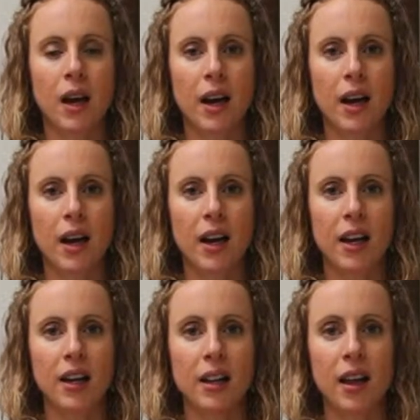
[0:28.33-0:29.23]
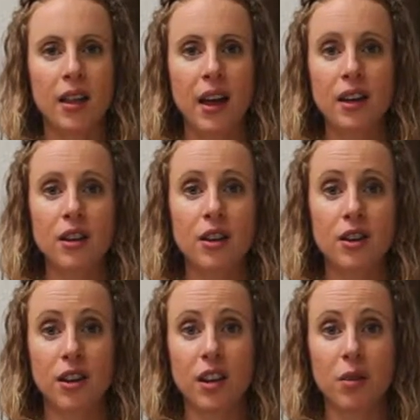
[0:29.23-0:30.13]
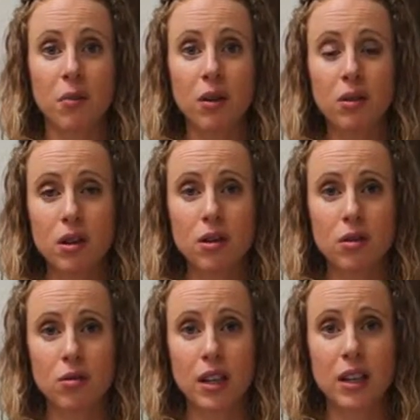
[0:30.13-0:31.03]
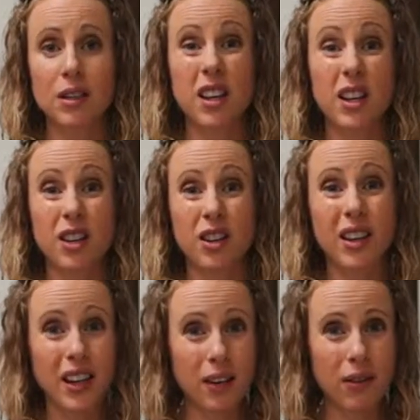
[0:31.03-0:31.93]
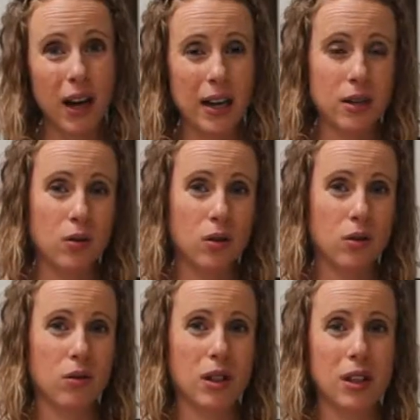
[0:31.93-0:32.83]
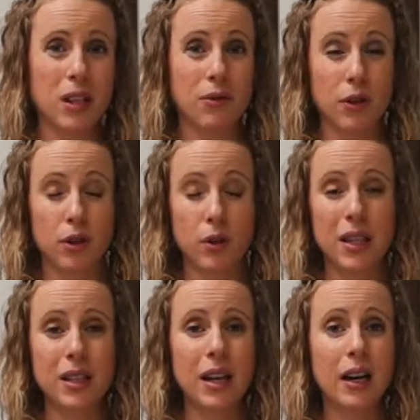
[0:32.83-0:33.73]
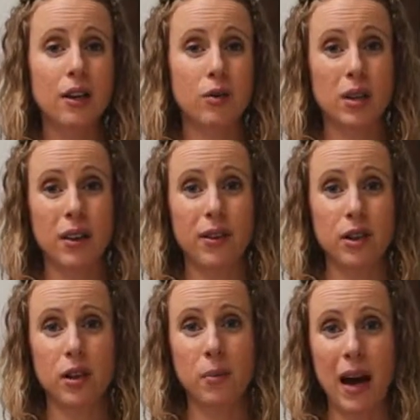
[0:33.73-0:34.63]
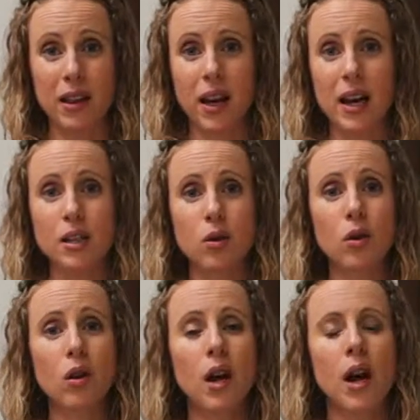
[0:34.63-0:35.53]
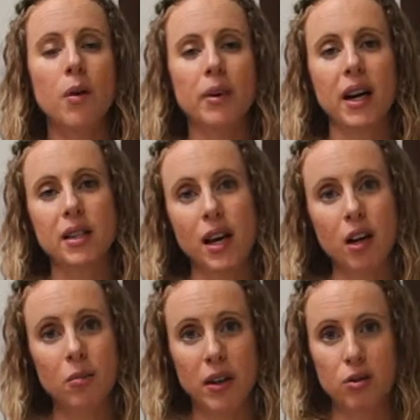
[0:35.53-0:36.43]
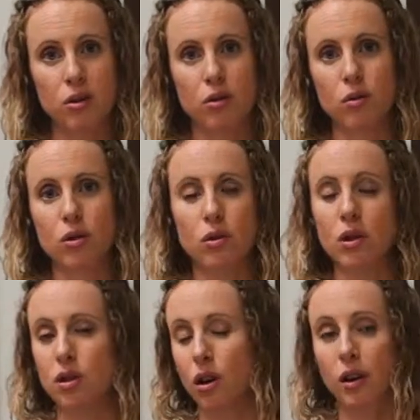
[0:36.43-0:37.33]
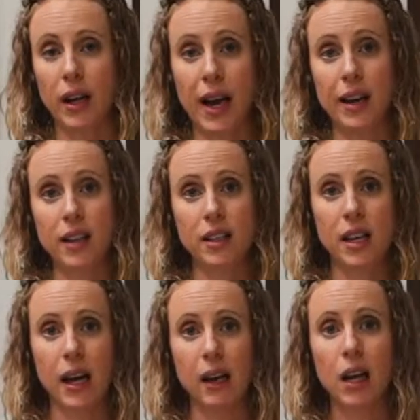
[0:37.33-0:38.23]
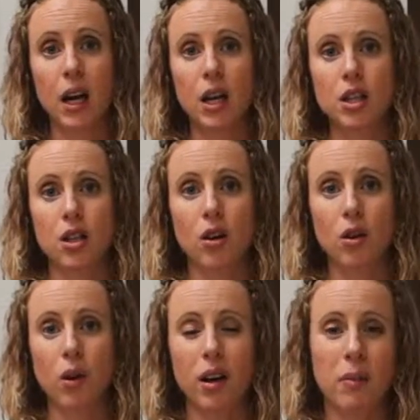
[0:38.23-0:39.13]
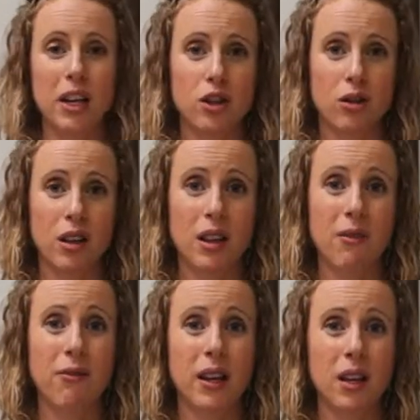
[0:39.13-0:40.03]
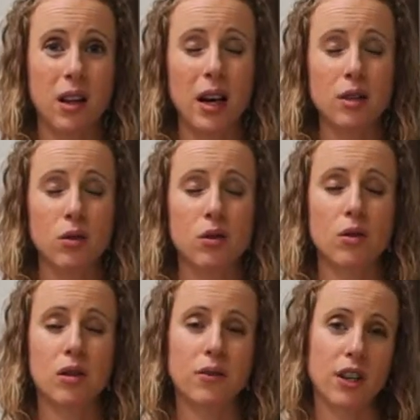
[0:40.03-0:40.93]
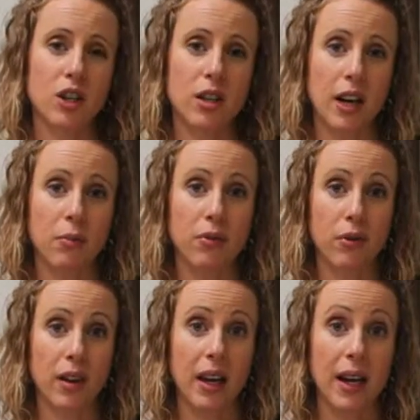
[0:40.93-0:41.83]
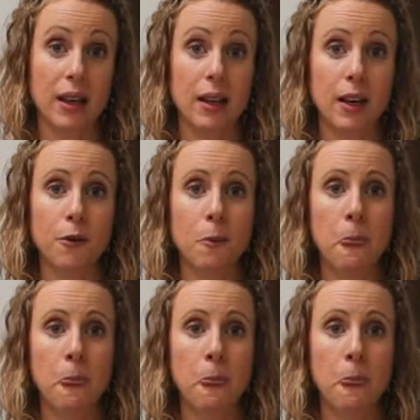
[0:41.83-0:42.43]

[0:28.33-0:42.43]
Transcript: And then you're going to meet with the students. You're going to give the high school students, if you're doing snack, you give it to them at the high school because the elementary school students are already getting snack. So you want to make sure that the high school students finish snack before they get there.